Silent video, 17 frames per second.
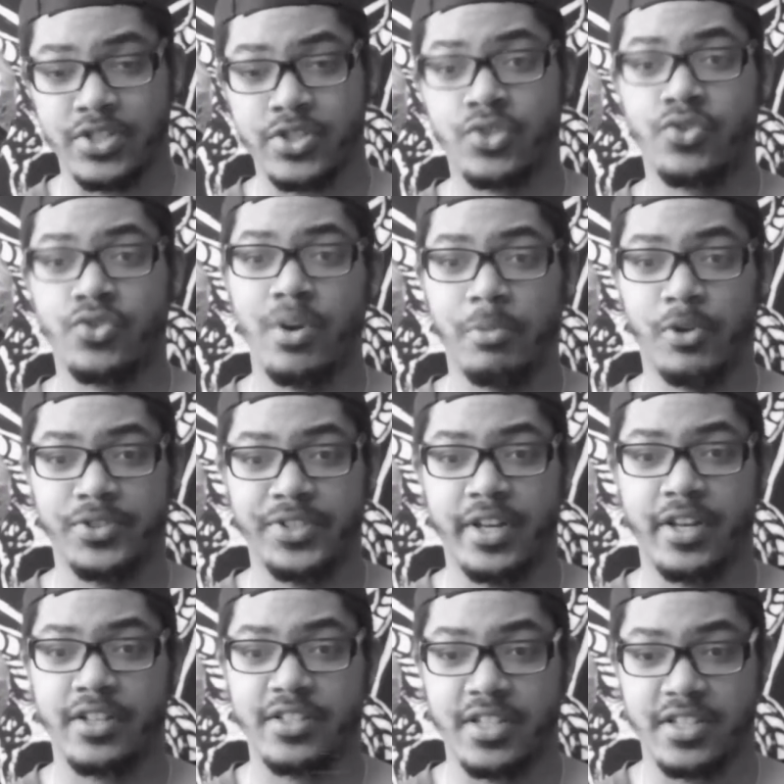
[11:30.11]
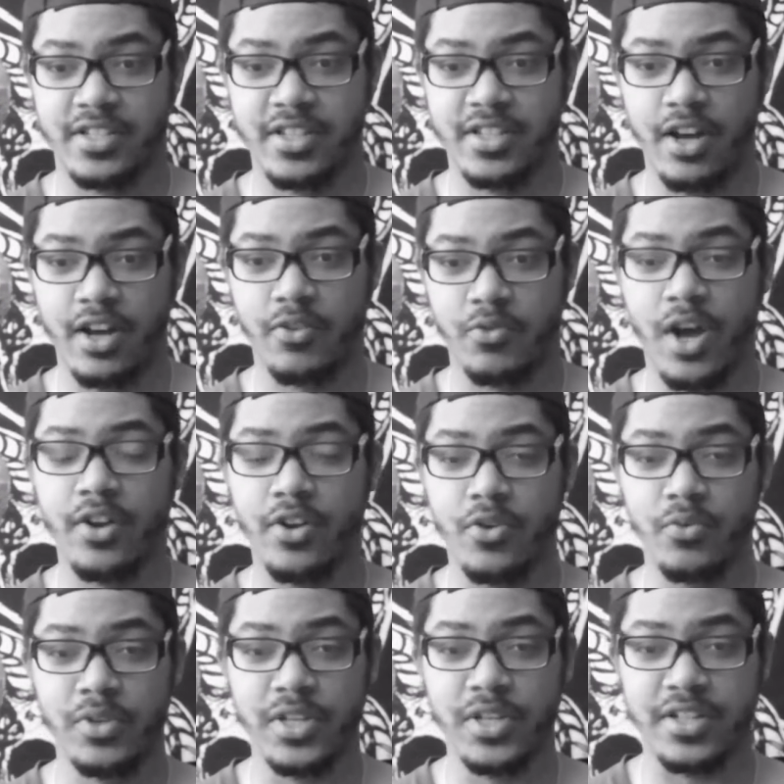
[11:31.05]
Skribbal does is not
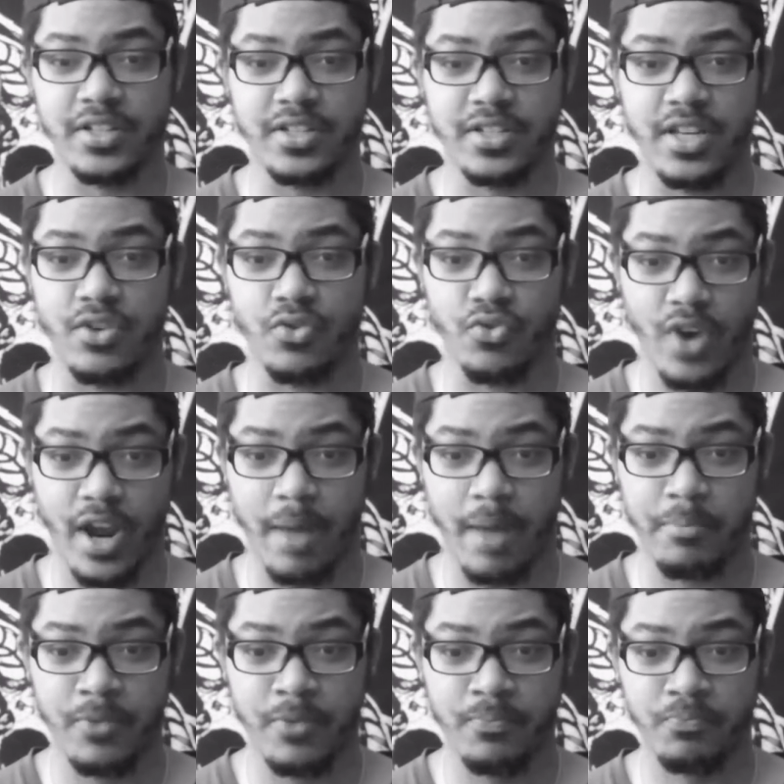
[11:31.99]
only does he rap,